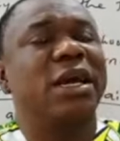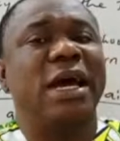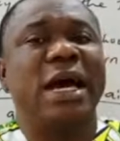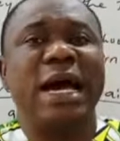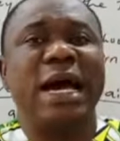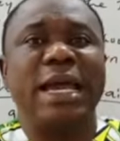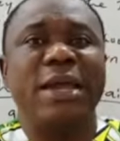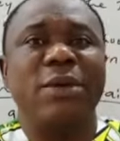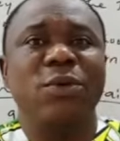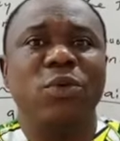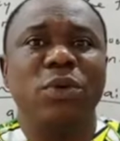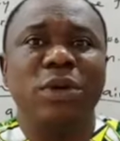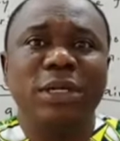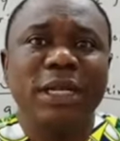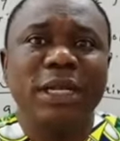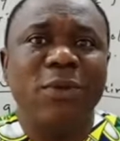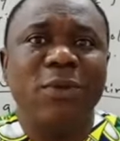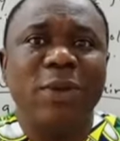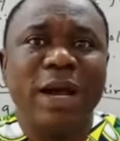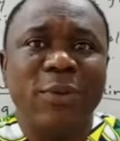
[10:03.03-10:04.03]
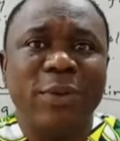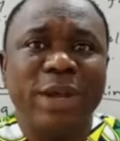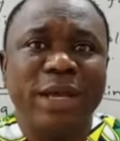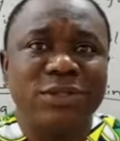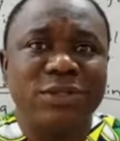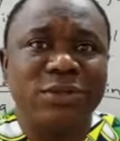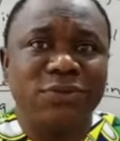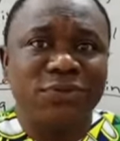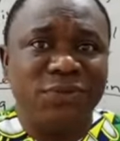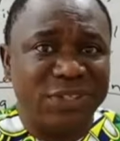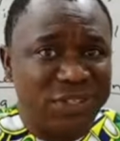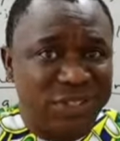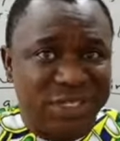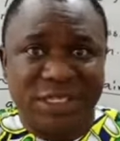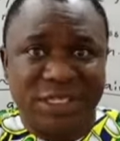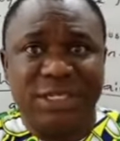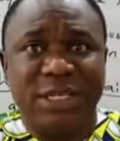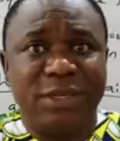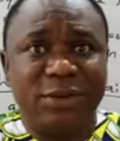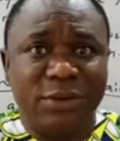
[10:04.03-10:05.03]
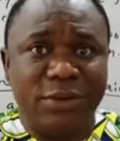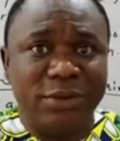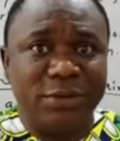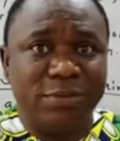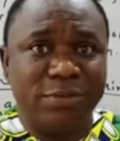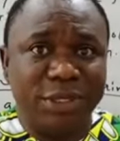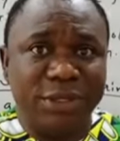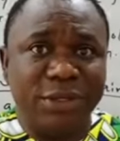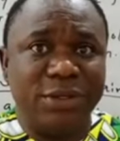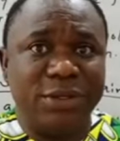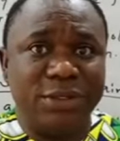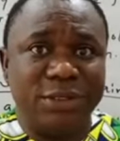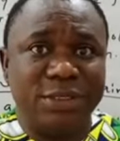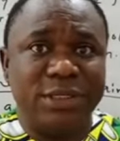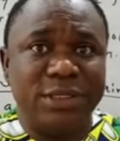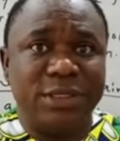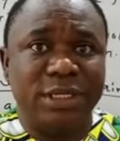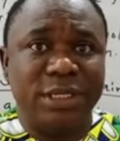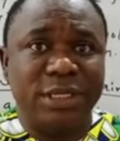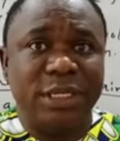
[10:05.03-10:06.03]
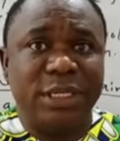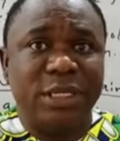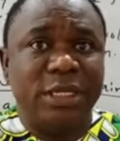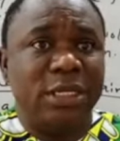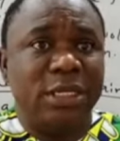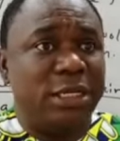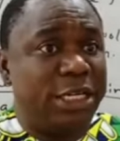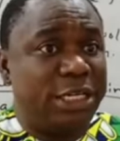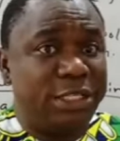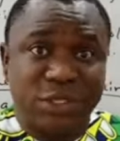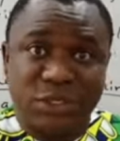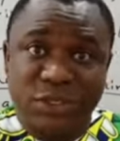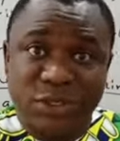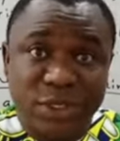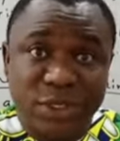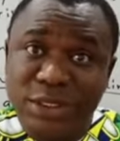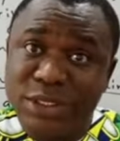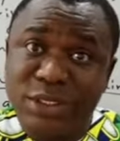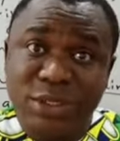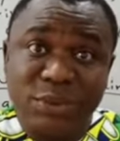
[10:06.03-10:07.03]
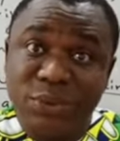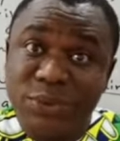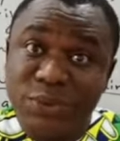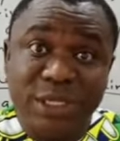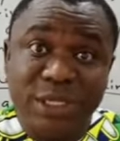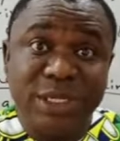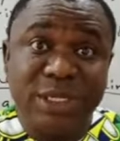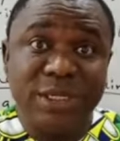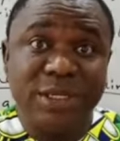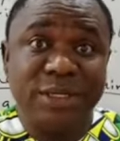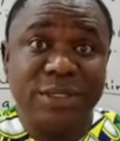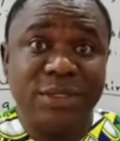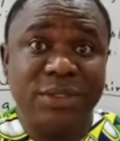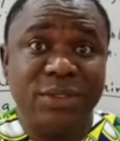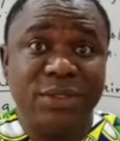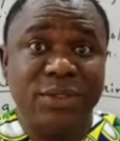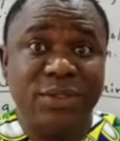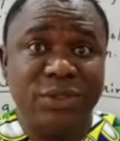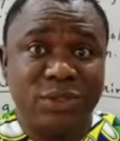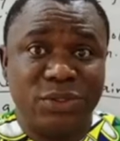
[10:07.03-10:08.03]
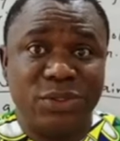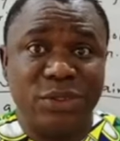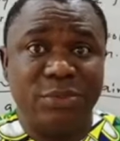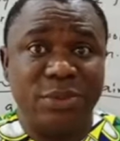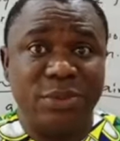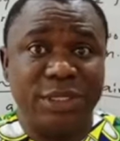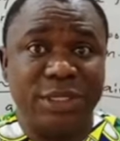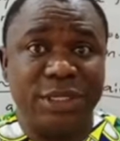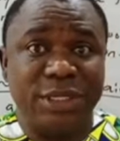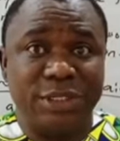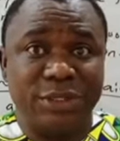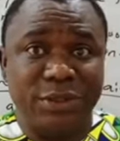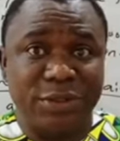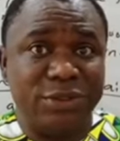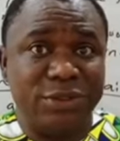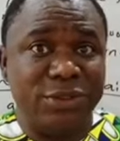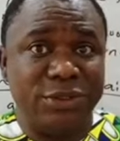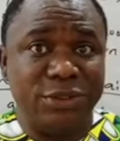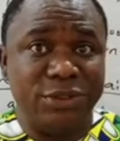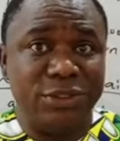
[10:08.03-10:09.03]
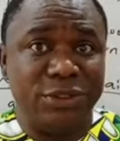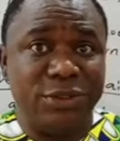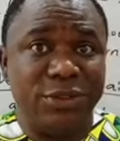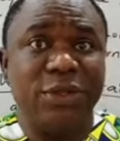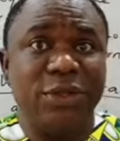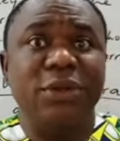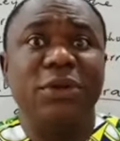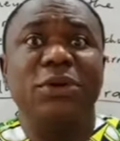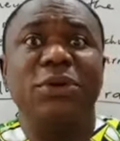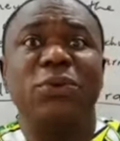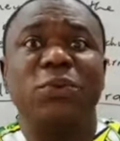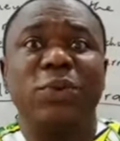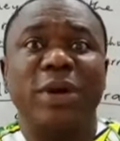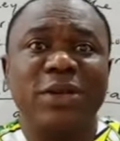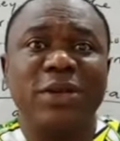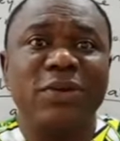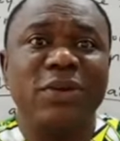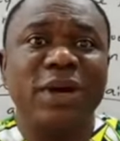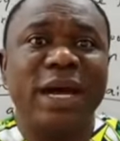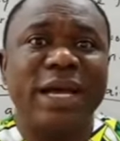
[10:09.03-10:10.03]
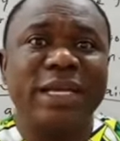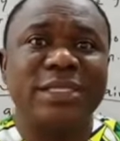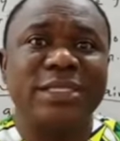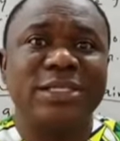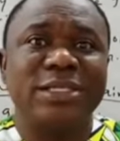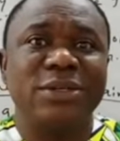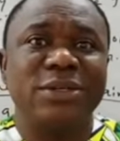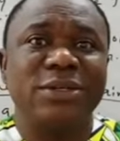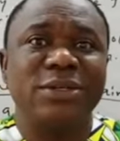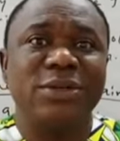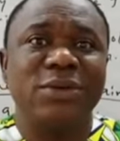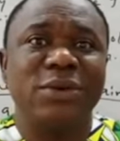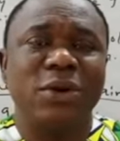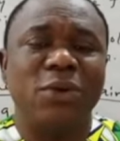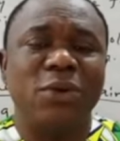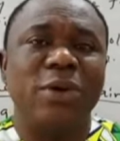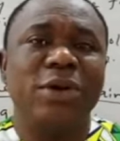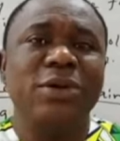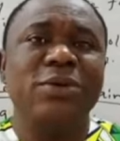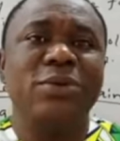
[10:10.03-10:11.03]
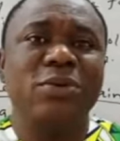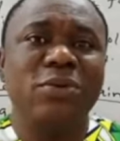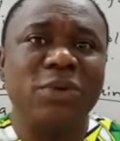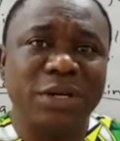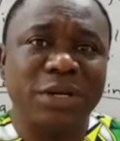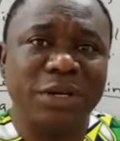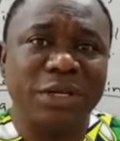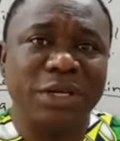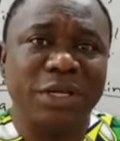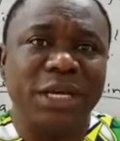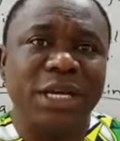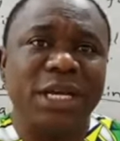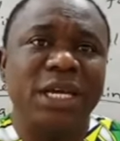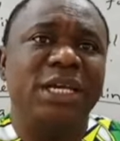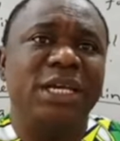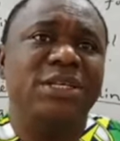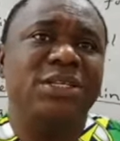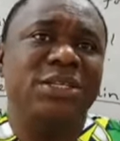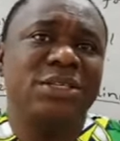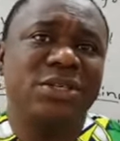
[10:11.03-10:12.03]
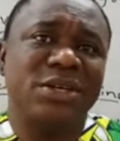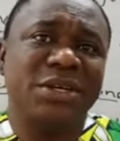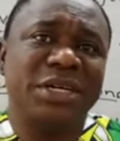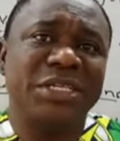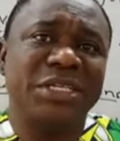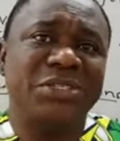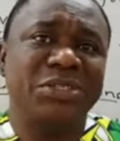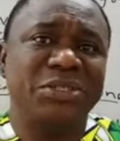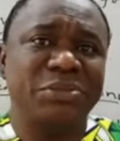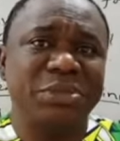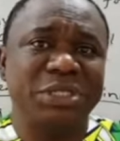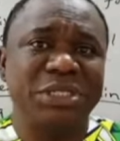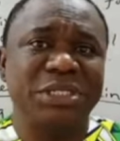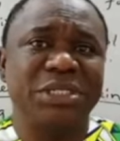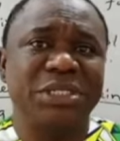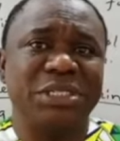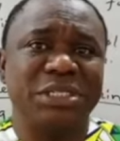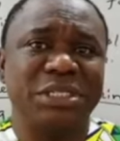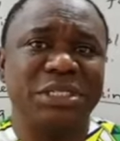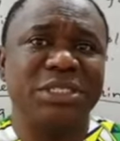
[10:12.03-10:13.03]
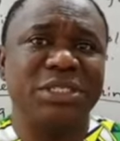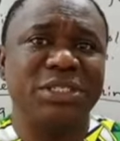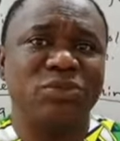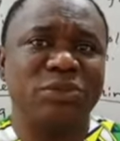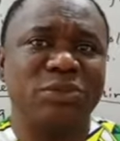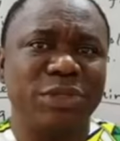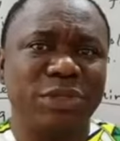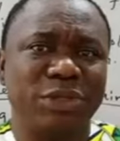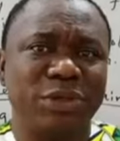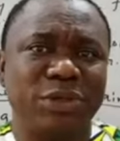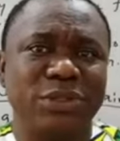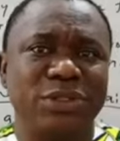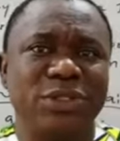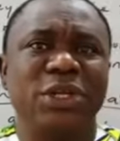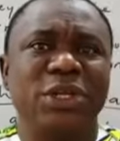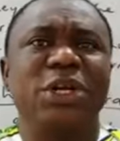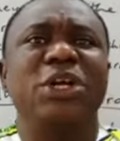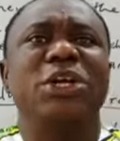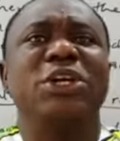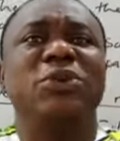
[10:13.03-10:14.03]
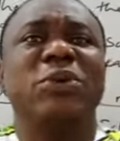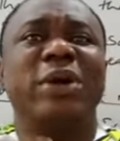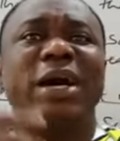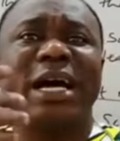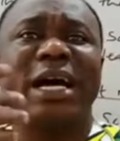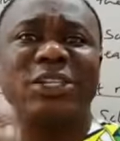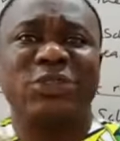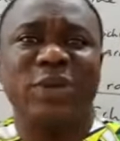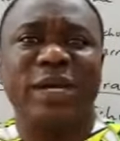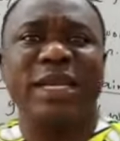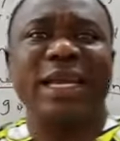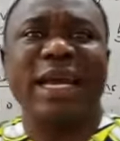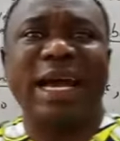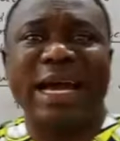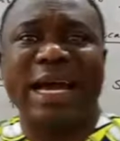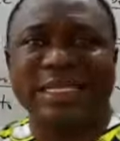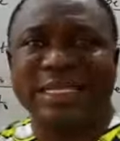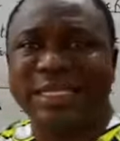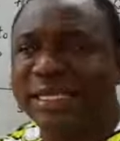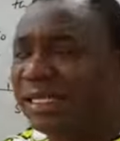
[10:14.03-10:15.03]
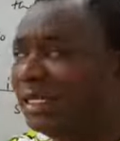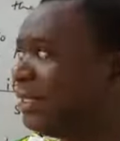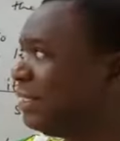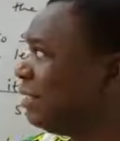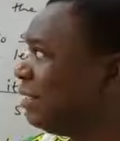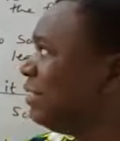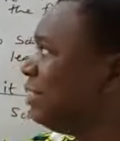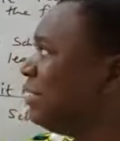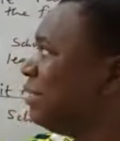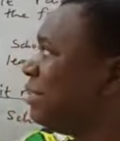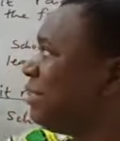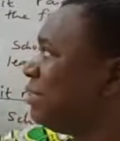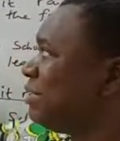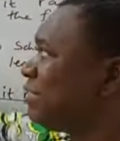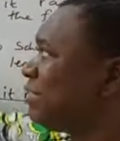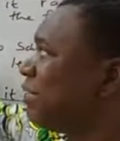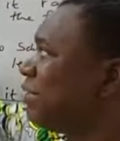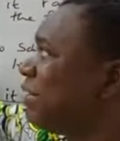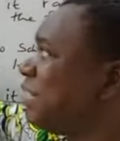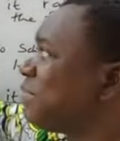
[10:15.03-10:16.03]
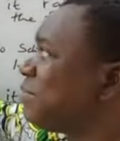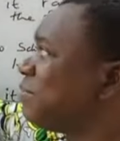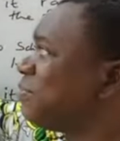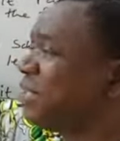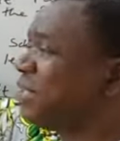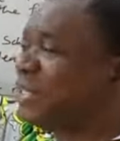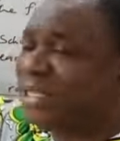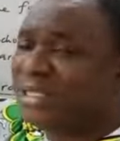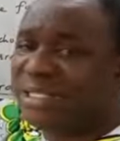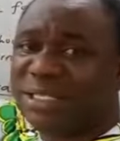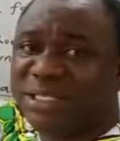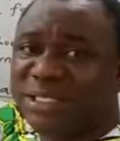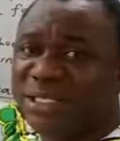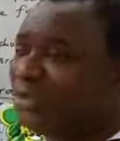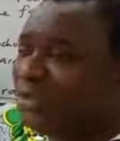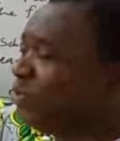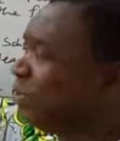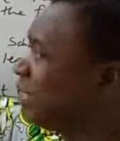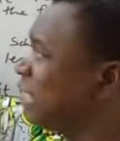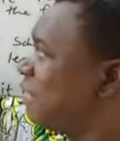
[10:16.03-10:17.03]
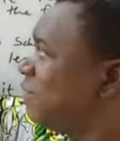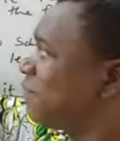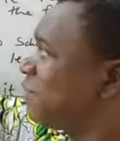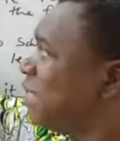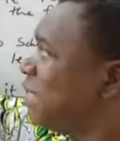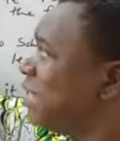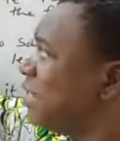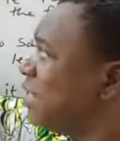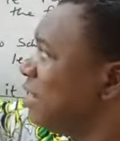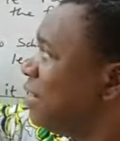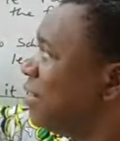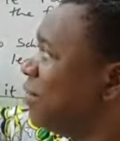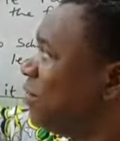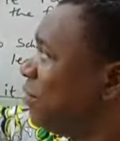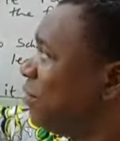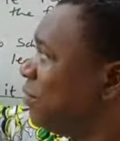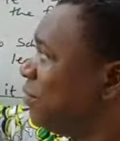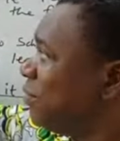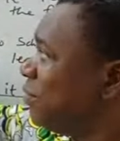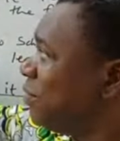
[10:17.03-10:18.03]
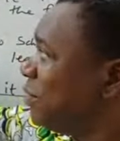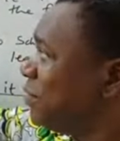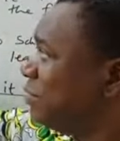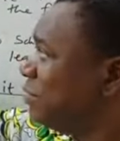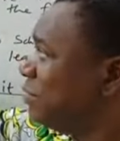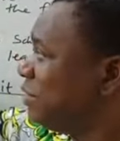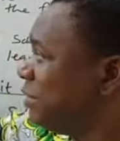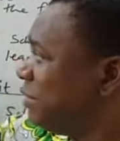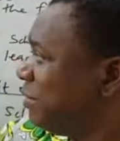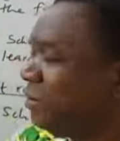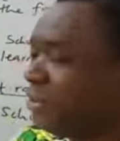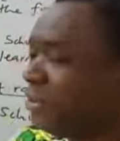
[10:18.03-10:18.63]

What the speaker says: I wonder why we are so fixated on because. It is not the only subordinate conjunction. When you ask or when you query, is it correct to begin a sentence with because, you are actually asking, is it correct to begin a sentence with after, although, until,